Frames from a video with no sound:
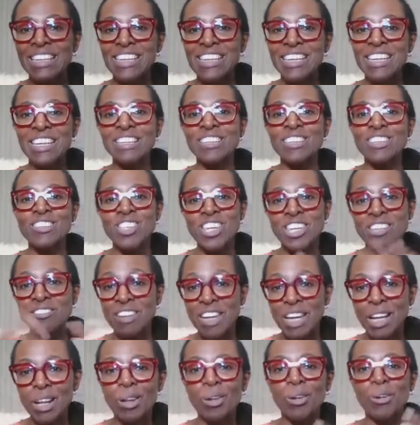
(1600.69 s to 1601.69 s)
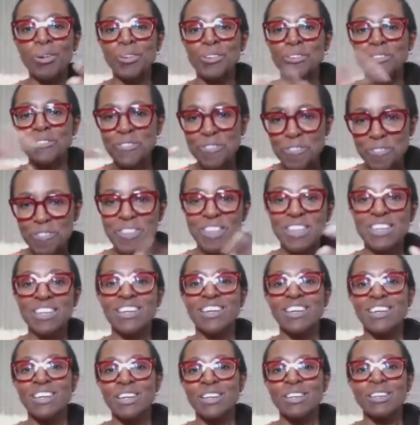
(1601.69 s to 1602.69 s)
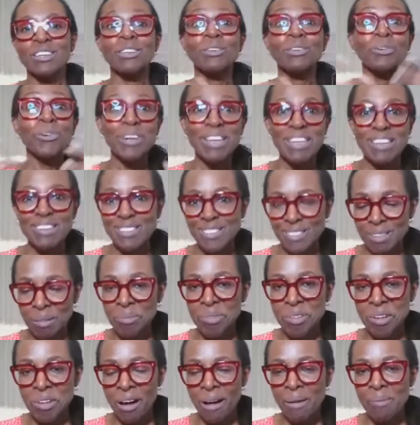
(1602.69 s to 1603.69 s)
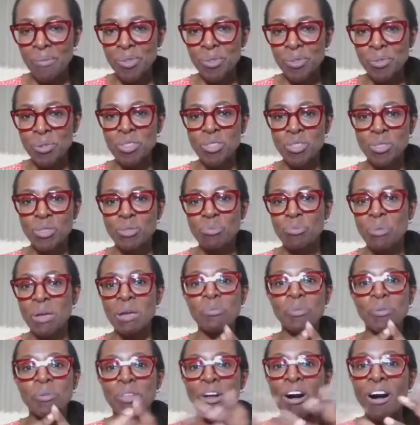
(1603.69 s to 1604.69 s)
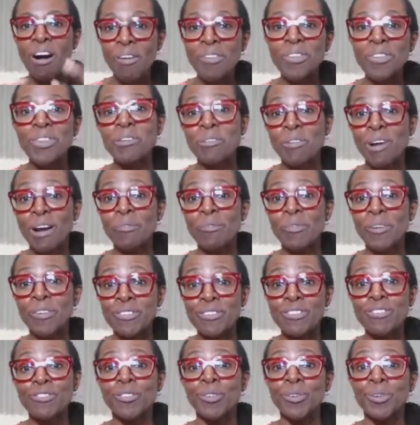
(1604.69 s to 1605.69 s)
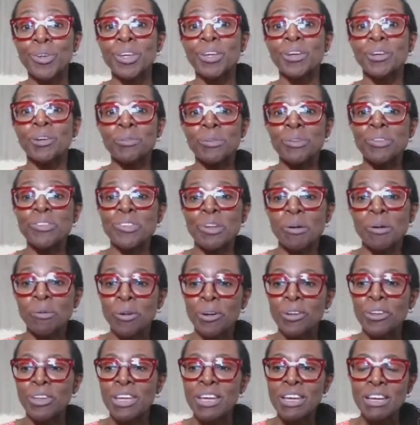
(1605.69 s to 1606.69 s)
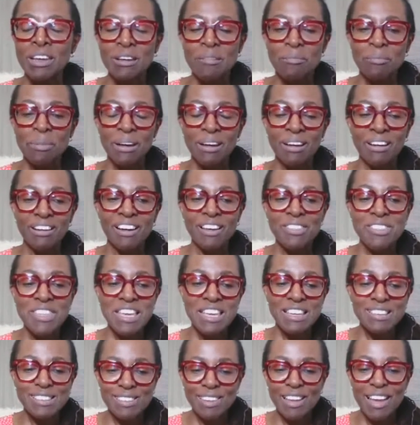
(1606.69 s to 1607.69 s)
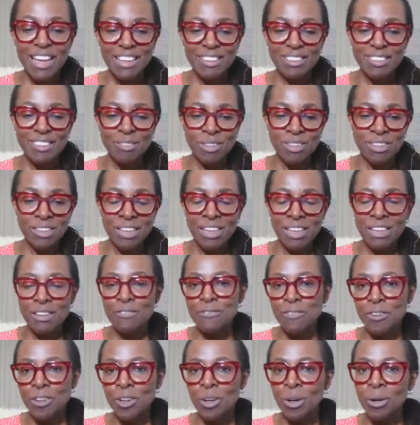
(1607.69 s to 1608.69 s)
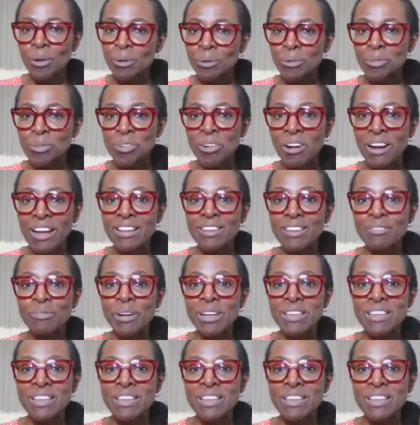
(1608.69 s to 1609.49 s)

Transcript: And it can generate a lot of noise sometimes with people that aren't the right ones for you and so on. But I think it's like digging for gold, right?